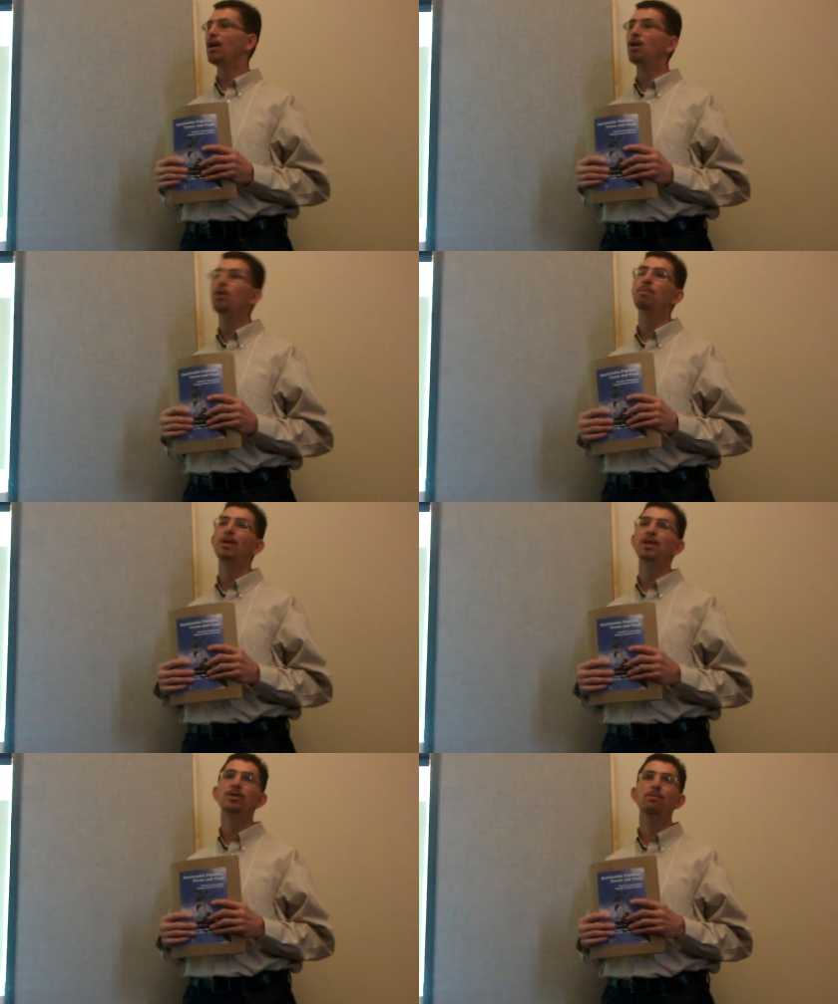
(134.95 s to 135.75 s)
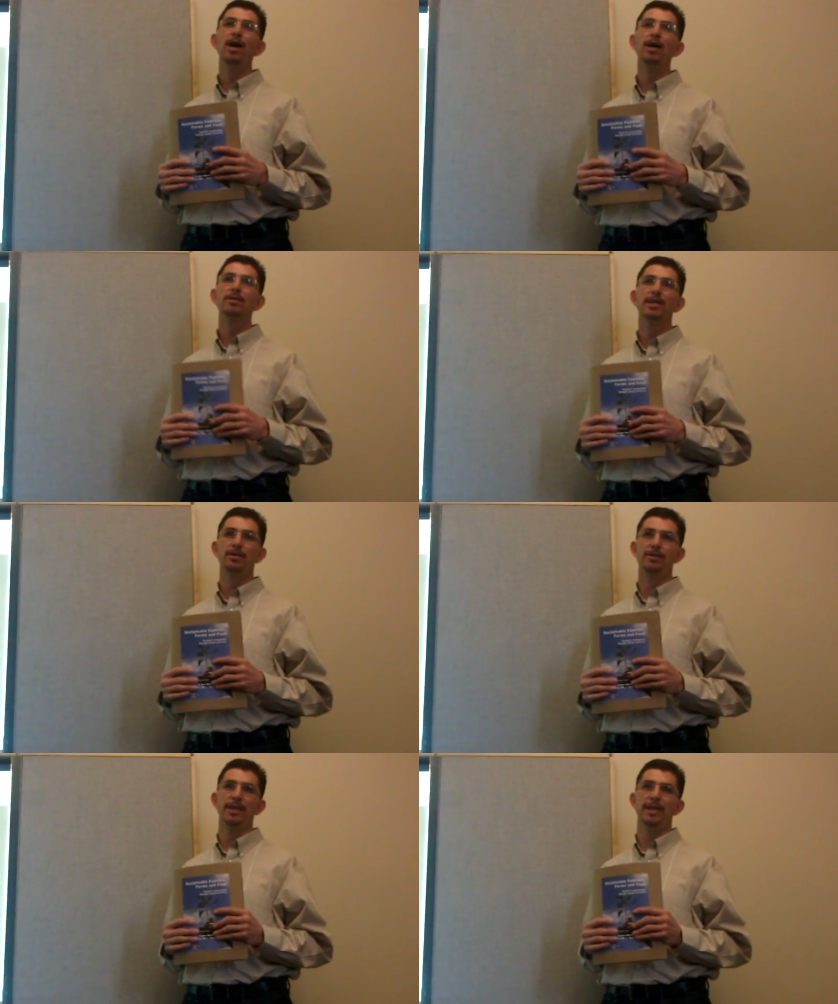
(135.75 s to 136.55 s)
whole bunch of wells that
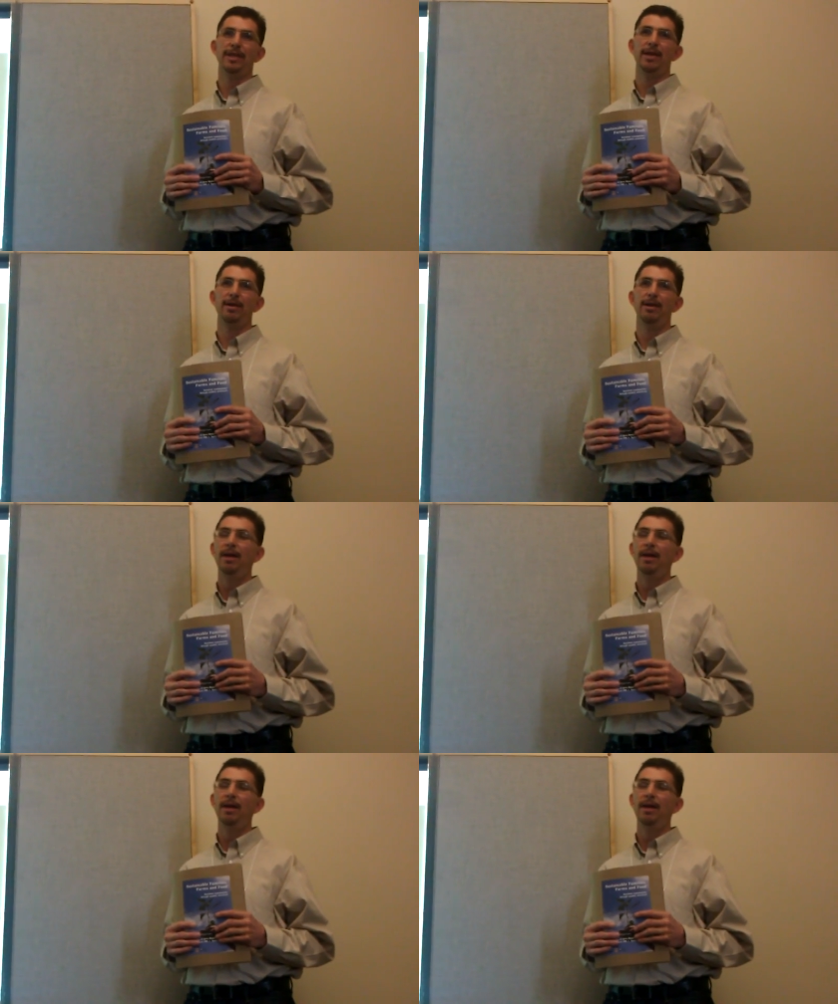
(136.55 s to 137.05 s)
are in there.